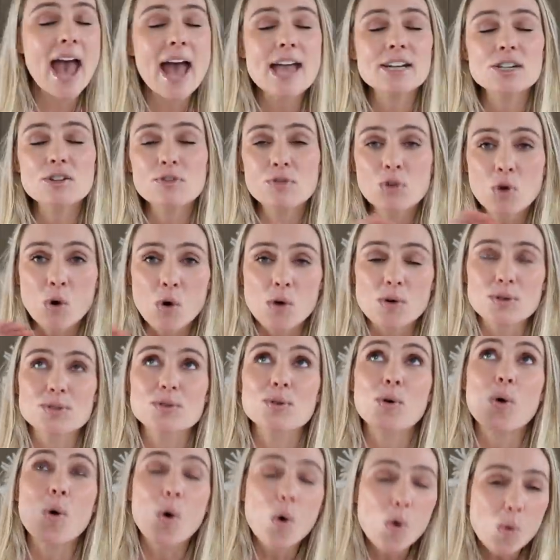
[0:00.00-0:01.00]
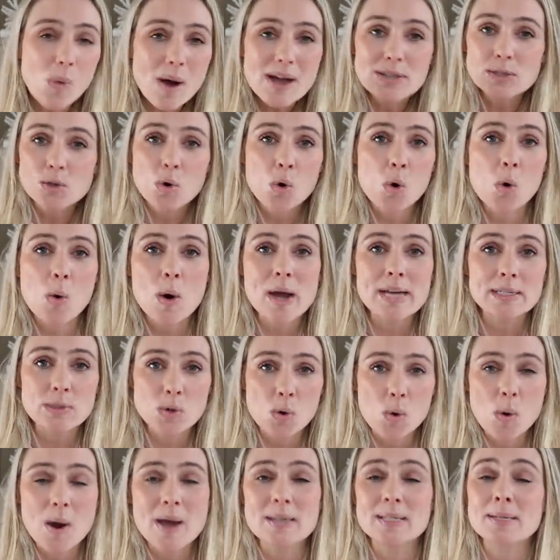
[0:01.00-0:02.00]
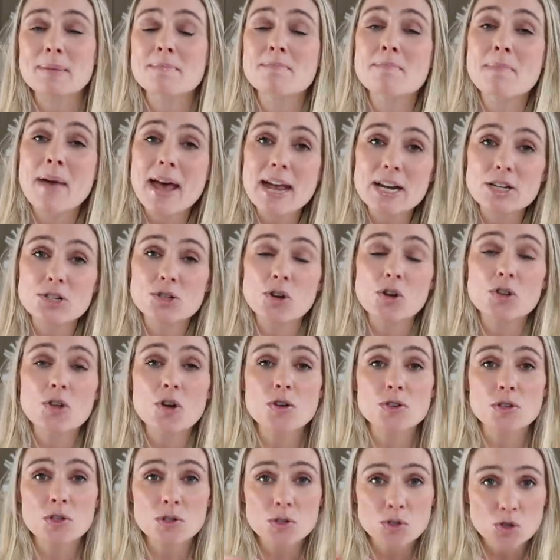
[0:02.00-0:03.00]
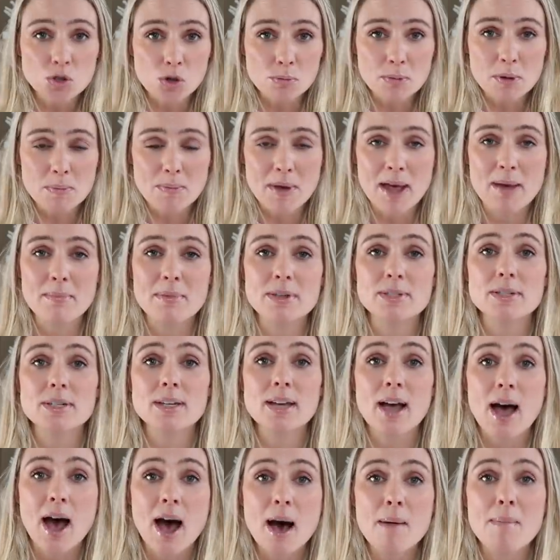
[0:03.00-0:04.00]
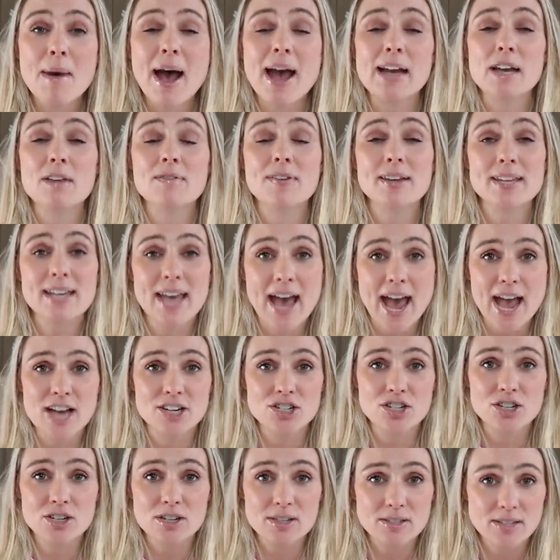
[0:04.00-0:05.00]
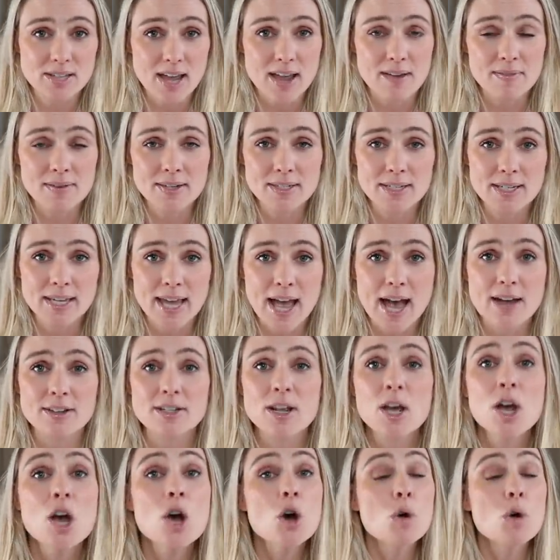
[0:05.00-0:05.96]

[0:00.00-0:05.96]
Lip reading: And of course, always, always, always make sure those installment payments come out of a cash savings account,